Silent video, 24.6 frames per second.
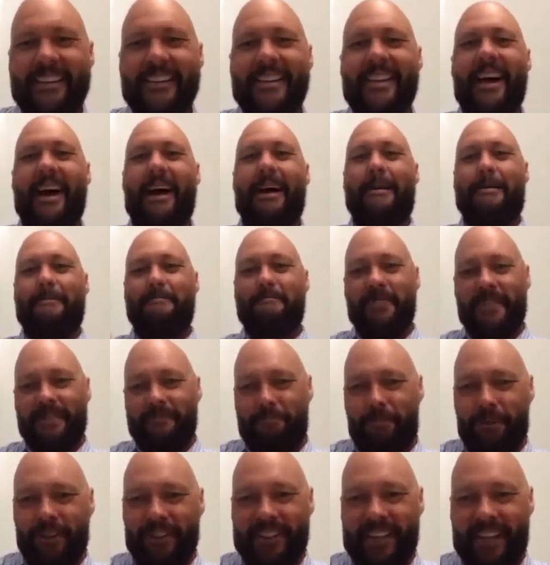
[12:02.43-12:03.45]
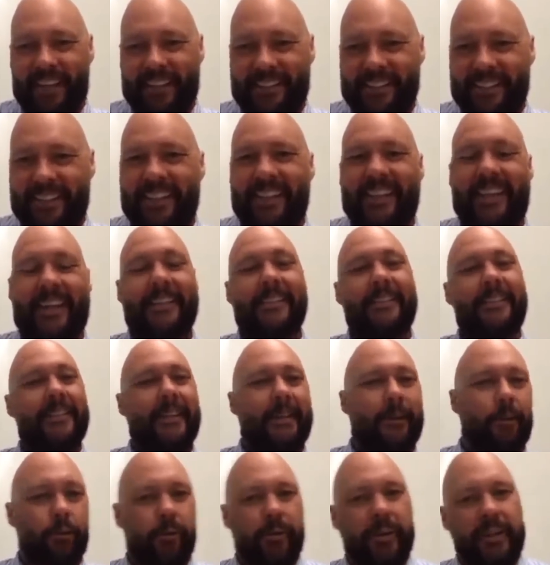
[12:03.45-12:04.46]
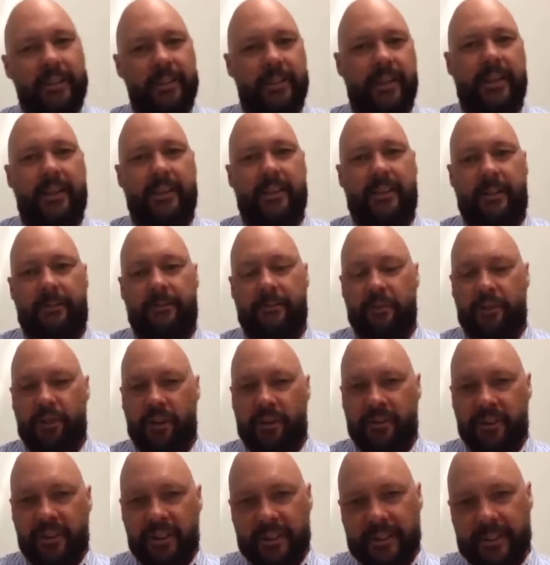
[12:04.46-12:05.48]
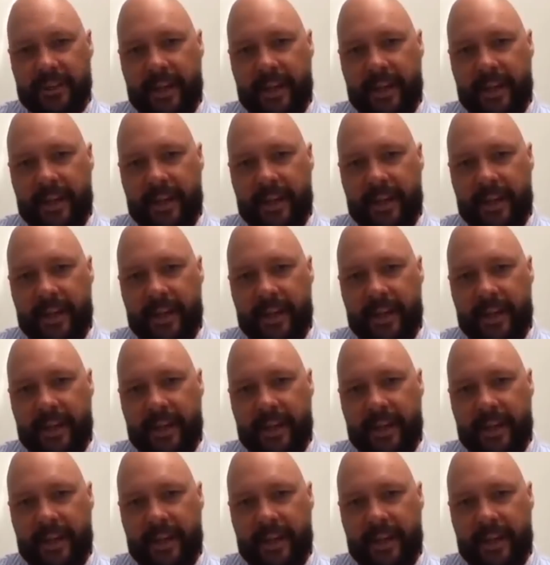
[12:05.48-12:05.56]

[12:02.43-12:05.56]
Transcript: but protecting against it, and all these layer 7 services.